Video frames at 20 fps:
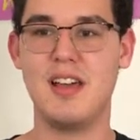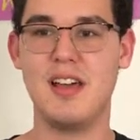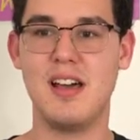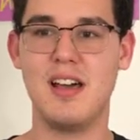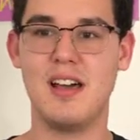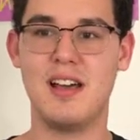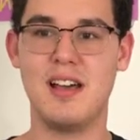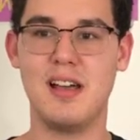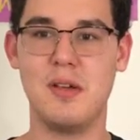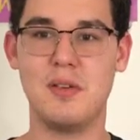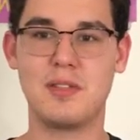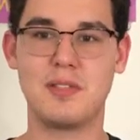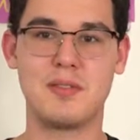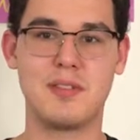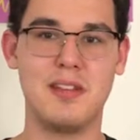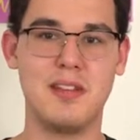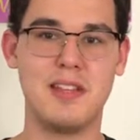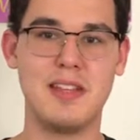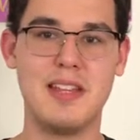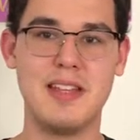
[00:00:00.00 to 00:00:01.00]
I was
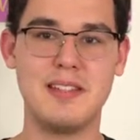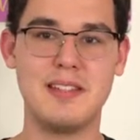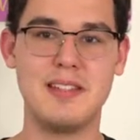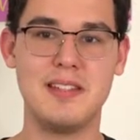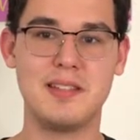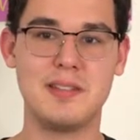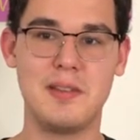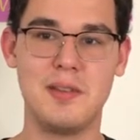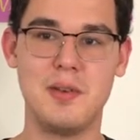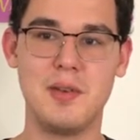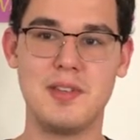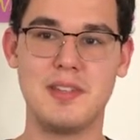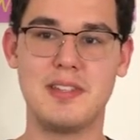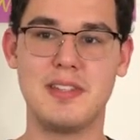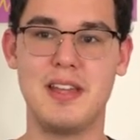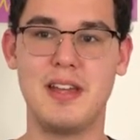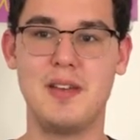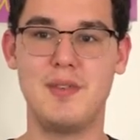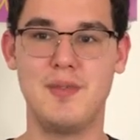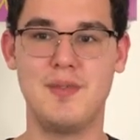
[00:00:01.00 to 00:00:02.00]
looking at C.S. Lewis
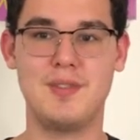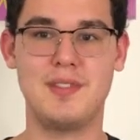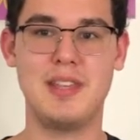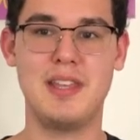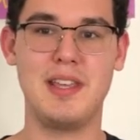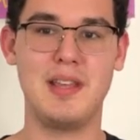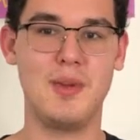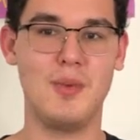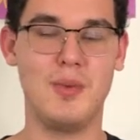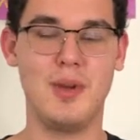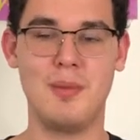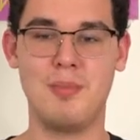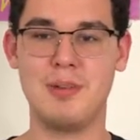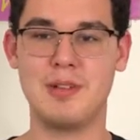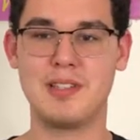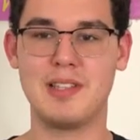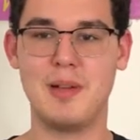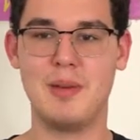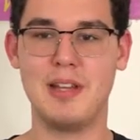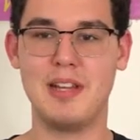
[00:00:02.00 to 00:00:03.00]
stuff, seeing what
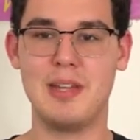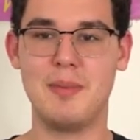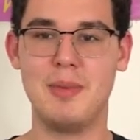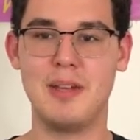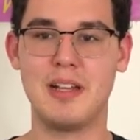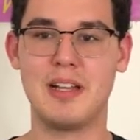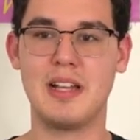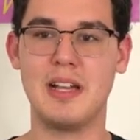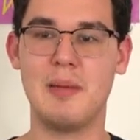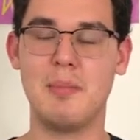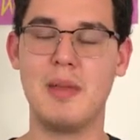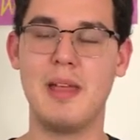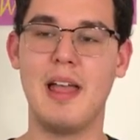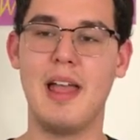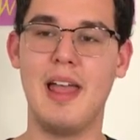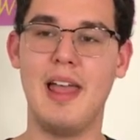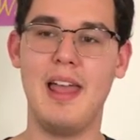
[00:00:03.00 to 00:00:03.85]
books I wanted to pick up.